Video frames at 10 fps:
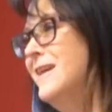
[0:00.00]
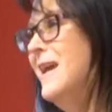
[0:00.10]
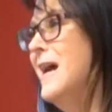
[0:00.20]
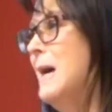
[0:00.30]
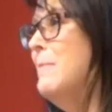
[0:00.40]

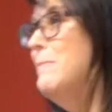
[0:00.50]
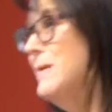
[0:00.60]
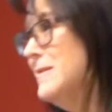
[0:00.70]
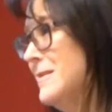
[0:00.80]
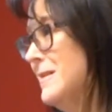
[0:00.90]
cab
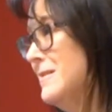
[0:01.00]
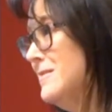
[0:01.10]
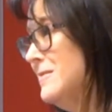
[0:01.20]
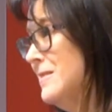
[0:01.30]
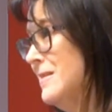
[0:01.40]

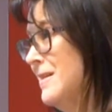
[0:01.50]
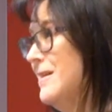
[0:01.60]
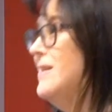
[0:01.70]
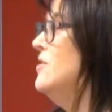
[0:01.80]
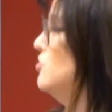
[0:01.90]
business,
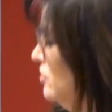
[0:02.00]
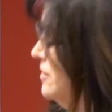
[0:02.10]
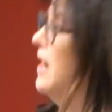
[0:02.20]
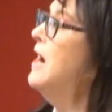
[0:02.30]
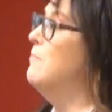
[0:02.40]
you should
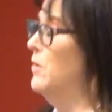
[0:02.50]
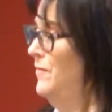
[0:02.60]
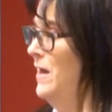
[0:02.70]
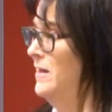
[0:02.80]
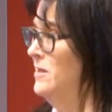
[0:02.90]
not
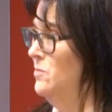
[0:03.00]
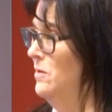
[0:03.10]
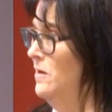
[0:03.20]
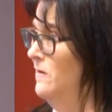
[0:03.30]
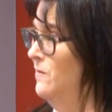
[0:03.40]
put that into
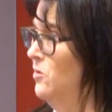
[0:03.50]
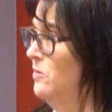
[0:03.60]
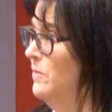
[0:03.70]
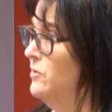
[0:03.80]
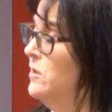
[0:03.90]
an
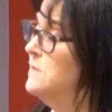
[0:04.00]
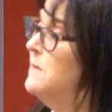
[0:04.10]
irrevocable trust